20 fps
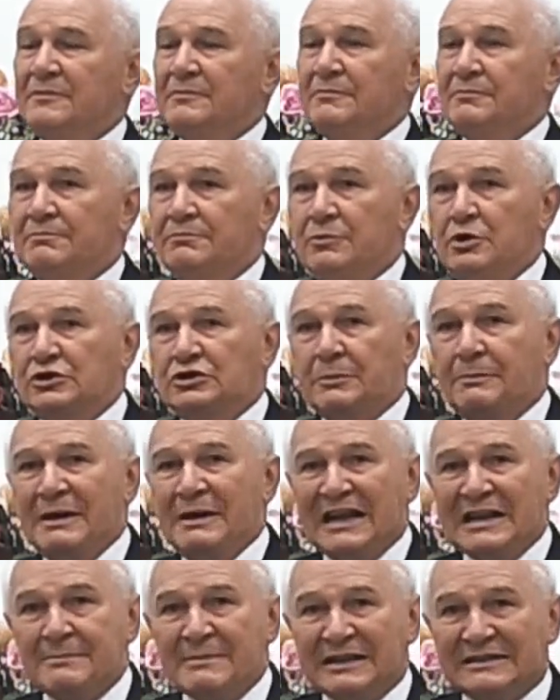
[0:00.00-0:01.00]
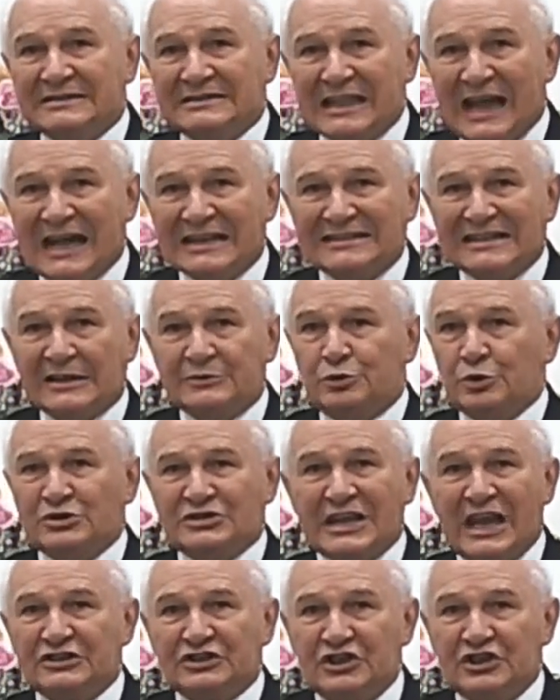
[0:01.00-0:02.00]
The couple was well,
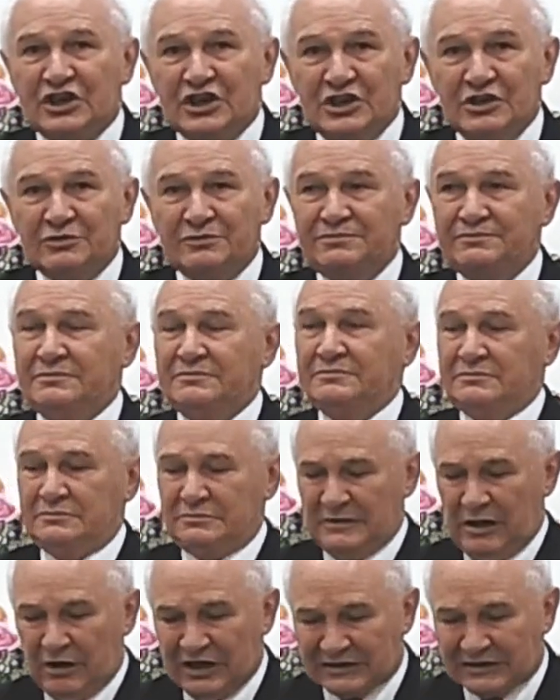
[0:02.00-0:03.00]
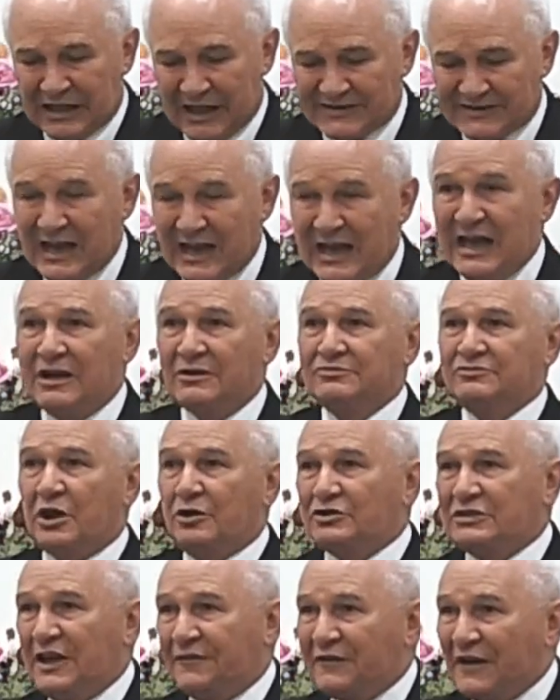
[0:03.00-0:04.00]
very well fed. Everything was fine
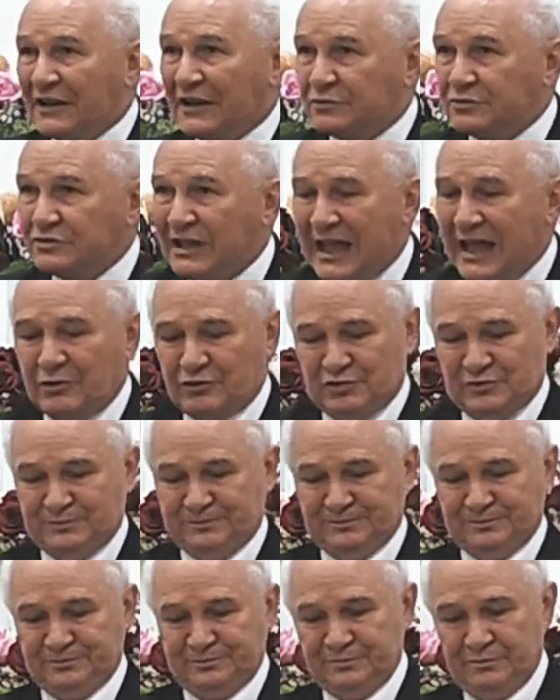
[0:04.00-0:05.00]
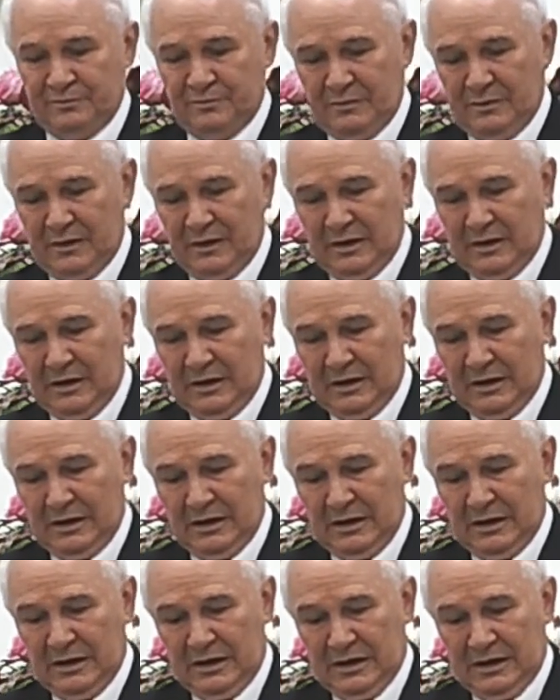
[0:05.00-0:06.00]
under the, the instruction of the
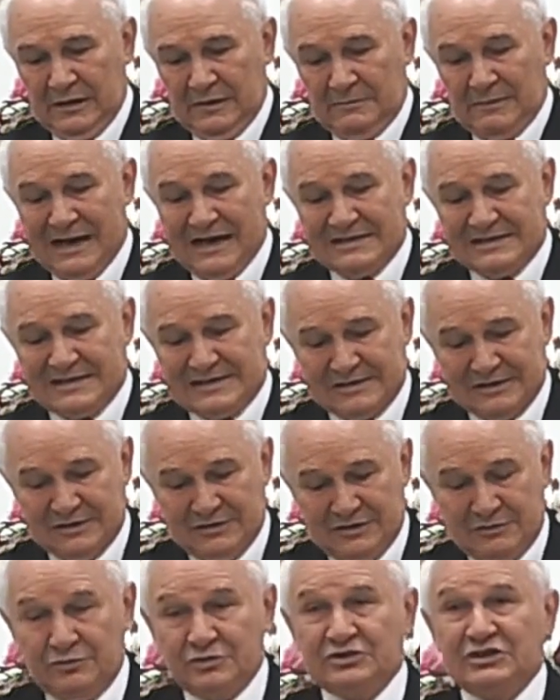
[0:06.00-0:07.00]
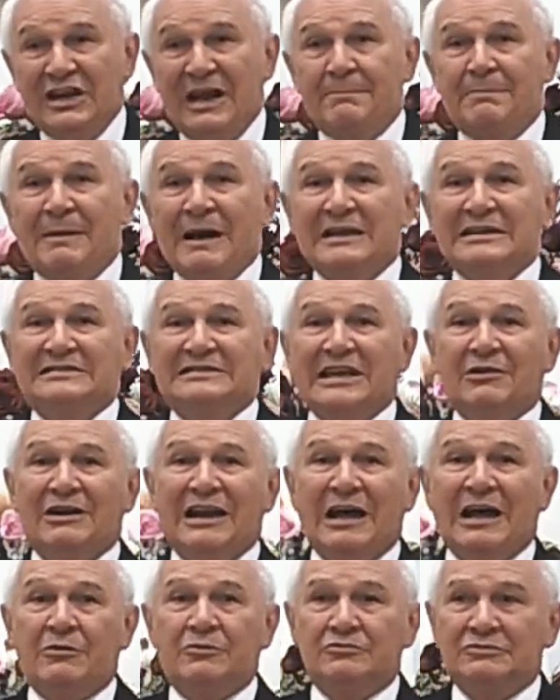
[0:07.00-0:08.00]
Lord. If they speaking with God,
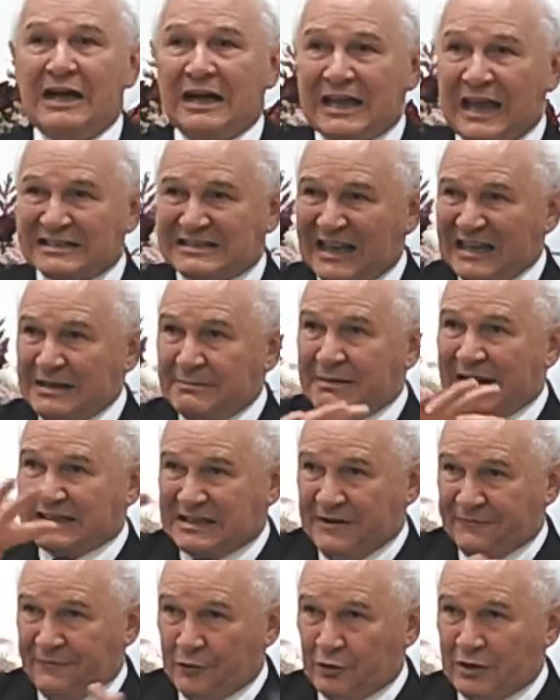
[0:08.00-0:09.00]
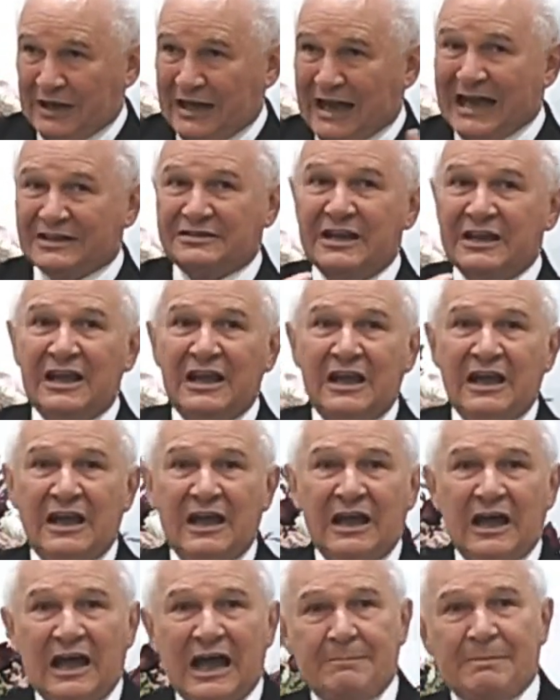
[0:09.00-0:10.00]
but one day,
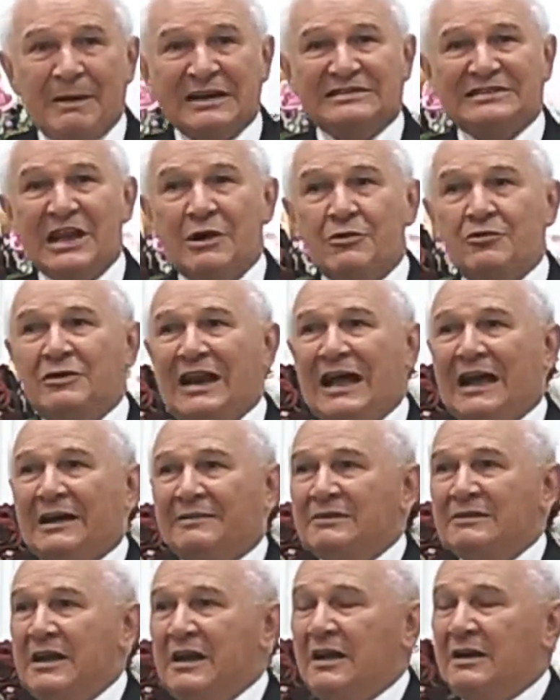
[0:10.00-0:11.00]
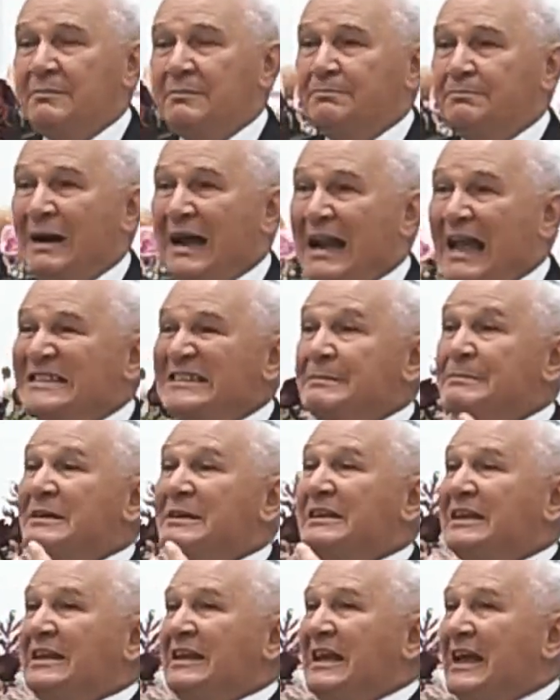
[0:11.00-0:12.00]
of all of the animals that were created
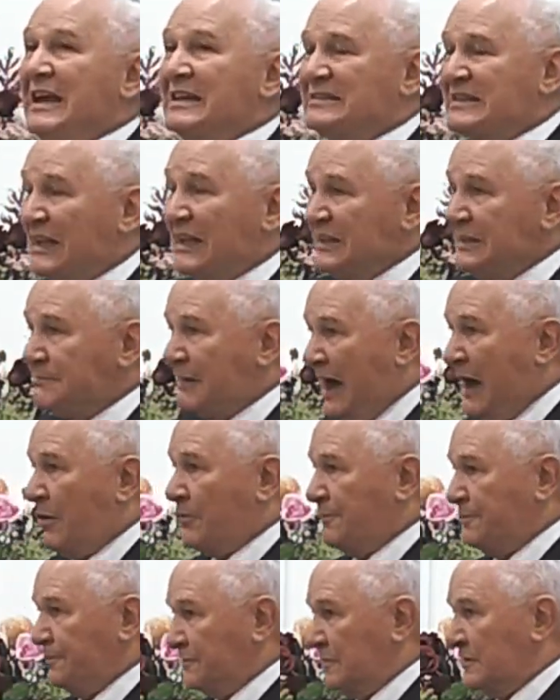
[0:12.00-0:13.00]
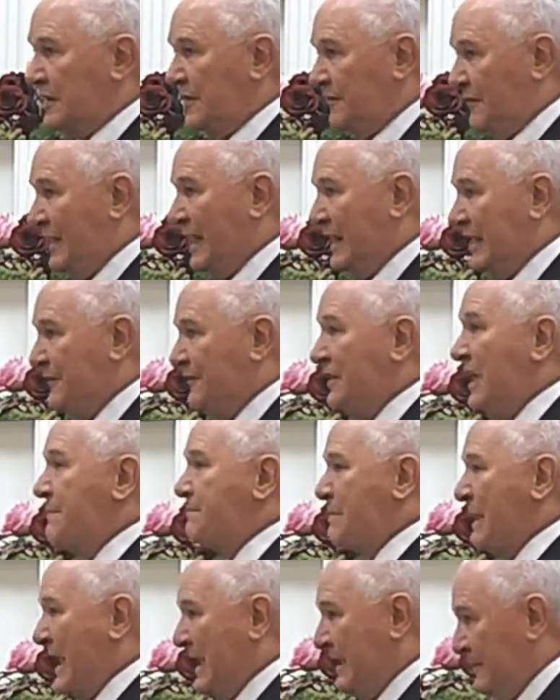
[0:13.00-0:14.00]
there, it seems
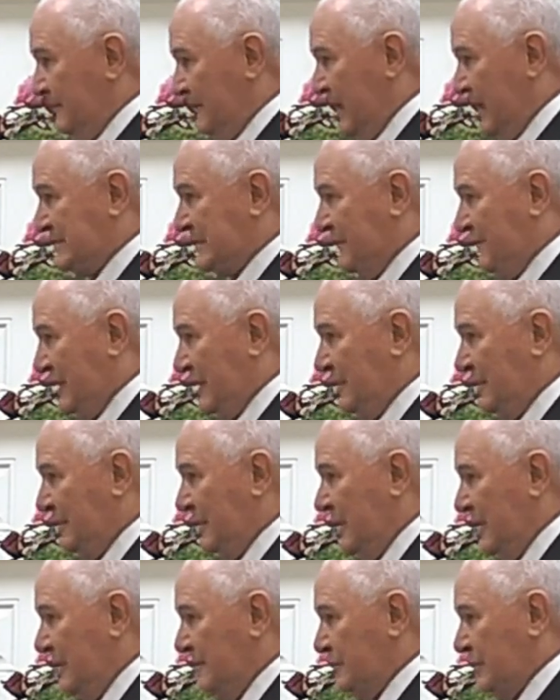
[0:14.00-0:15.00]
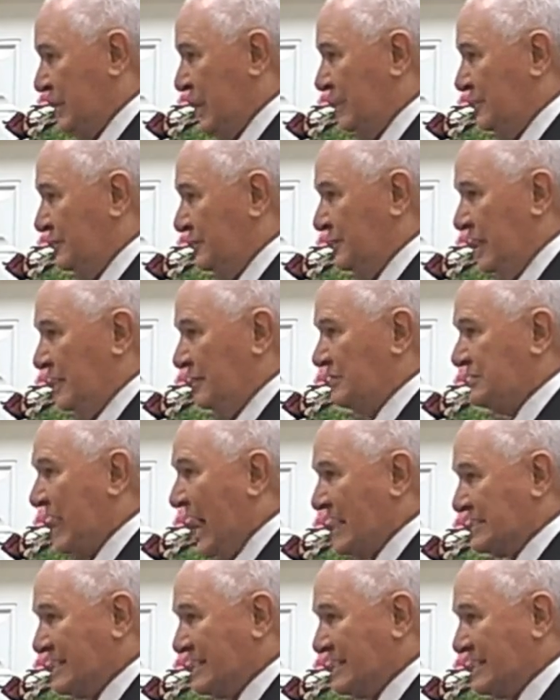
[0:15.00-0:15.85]
like this animal, the serpent,